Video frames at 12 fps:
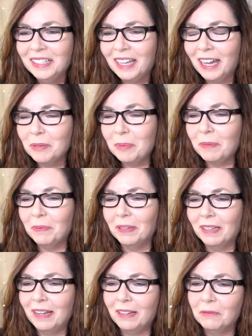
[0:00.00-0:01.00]
How do people
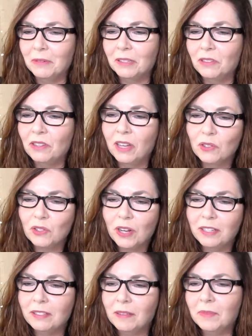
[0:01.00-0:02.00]
get out of ruts? You got to
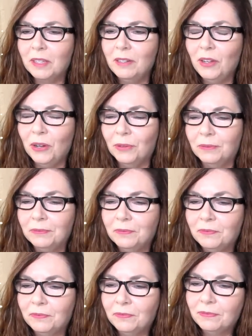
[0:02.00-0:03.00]
try something new.
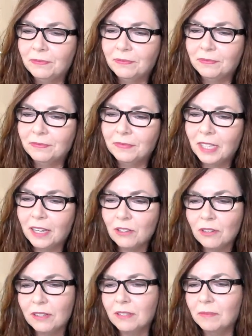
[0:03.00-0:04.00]
You got
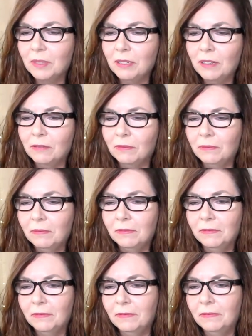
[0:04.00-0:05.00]
to try something new.
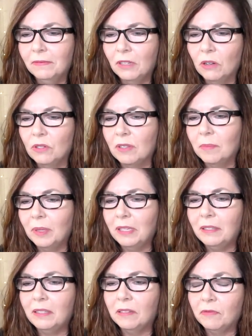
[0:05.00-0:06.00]
Go
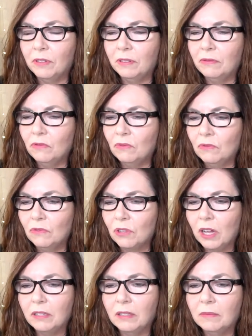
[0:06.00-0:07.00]
someplace different,
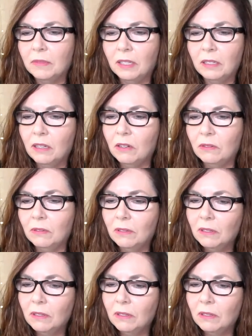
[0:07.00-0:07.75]
try something new.